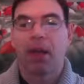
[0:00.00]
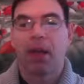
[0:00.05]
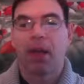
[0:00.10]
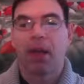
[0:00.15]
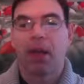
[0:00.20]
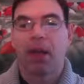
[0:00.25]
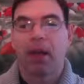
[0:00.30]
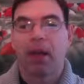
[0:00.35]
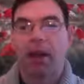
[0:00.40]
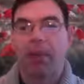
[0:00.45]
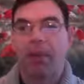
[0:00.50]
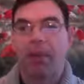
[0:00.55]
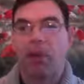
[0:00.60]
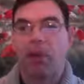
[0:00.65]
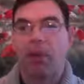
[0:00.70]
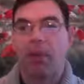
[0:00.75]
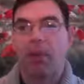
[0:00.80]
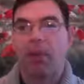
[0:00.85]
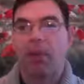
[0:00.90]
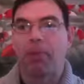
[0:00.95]
I hope
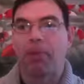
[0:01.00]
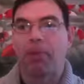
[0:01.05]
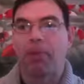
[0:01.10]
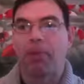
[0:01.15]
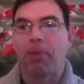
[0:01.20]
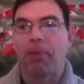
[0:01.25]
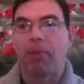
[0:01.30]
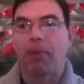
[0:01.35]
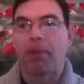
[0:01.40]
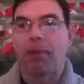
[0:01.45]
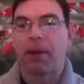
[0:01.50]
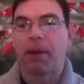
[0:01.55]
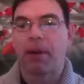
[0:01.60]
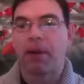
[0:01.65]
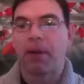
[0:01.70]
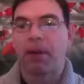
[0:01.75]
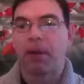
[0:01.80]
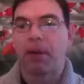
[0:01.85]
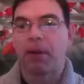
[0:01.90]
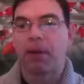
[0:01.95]
I'm doing this right.
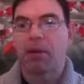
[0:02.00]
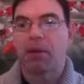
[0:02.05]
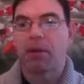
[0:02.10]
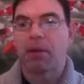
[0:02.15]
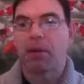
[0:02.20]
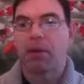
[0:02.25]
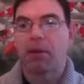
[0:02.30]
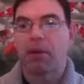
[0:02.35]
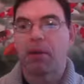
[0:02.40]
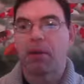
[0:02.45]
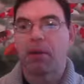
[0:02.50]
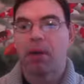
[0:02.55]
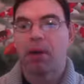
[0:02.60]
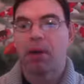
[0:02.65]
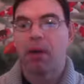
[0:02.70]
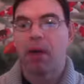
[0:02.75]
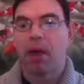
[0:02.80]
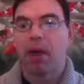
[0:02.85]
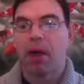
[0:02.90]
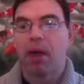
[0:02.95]

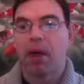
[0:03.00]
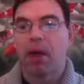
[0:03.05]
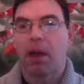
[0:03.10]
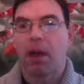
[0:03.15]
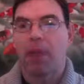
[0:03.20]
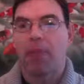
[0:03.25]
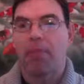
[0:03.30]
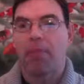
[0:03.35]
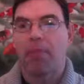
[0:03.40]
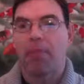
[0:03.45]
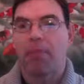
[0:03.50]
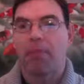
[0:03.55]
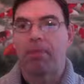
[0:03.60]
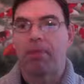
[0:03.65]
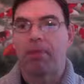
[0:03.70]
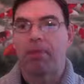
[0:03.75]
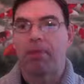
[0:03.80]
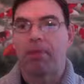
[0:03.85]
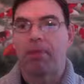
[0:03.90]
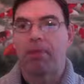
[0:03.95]
Um,
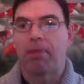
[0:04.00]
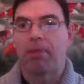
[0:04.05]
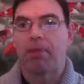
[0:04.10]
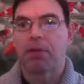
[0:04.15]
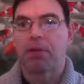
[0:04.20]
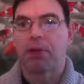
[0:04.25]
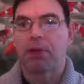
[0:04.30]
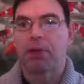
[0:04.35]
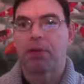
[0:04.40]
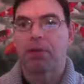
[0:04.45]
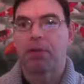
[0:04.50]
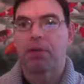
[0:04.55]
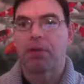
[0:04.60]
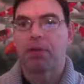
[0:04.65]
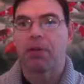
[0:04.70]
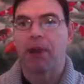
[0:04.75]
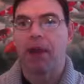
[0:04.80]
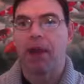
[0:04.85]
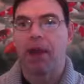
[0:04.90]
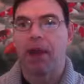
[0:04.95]
so,
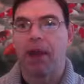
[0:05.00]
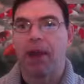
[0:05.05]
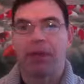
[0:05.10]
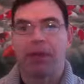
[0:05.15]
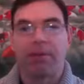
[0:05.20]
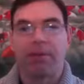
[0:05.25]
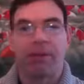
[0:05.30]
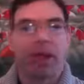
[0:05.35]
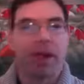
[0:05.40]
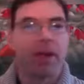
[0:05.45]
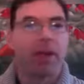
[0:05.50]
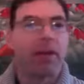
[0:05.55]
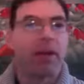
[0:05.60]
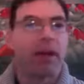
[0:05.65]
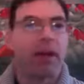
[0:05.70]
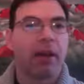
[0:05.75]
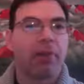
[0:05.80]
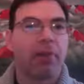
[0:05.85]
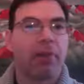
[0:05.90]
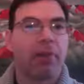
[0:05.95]
as of now, I
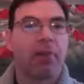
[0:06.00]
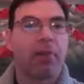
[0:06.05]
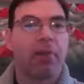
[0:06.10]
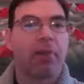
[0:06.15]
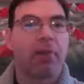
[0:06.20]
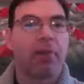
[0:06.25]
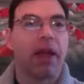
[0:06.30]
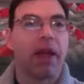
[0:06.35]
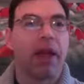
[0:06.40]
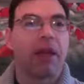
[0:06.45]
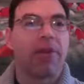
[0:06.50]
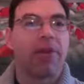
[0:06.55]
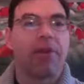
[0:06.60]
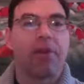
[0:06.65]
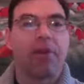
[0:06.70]
believe I'm live.